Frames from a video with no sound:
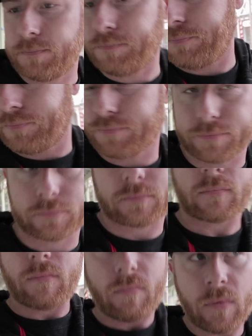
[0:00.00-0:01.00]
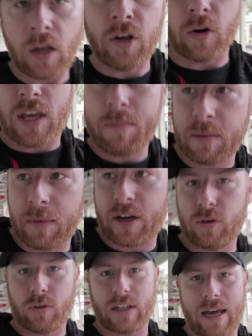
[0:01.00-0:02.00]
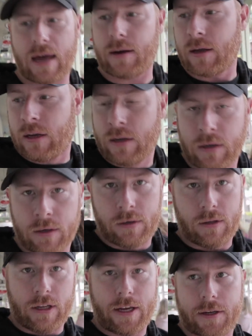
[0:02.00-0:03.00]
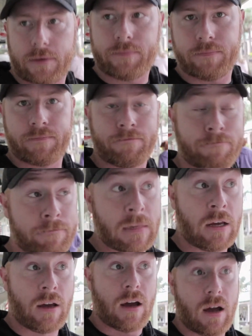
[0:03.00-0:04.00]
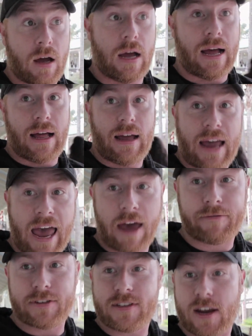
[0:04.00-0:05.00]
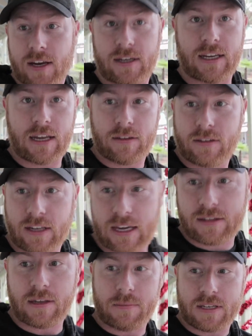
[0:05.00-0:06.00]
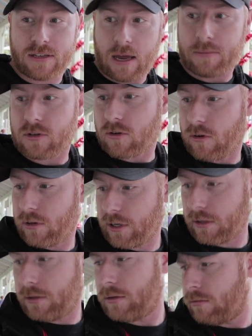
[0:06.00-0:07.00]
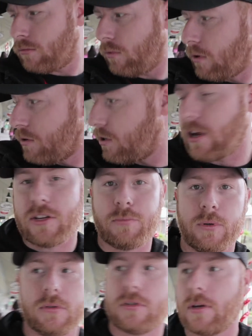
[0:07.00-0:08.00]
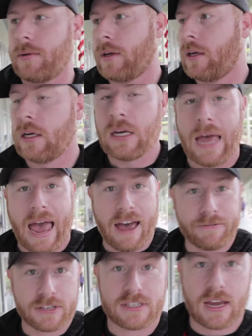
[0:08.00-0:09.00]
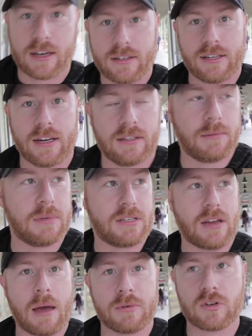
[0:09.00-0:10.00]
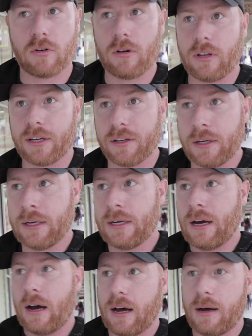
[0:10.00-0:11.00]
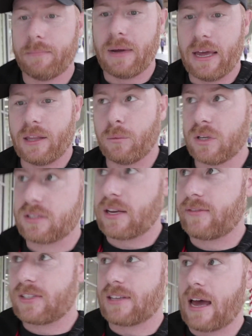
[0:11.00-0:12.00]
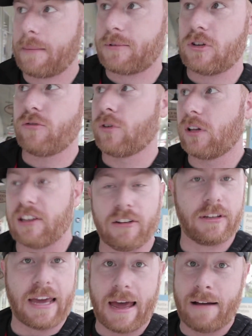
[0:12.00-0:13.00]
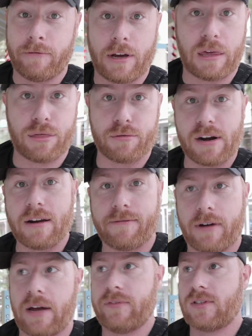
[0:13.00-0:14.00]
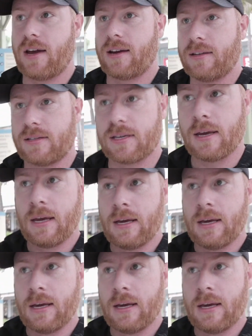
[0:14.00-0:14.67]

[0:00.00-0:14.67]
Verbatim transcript: you know, keep in mind you only got like half a second to get to get them to stop scrolling. Ooh, those are nice boots. Half a second to get them to stop scrolling. Um, and then once they've stopped, you really only have like three to five seconds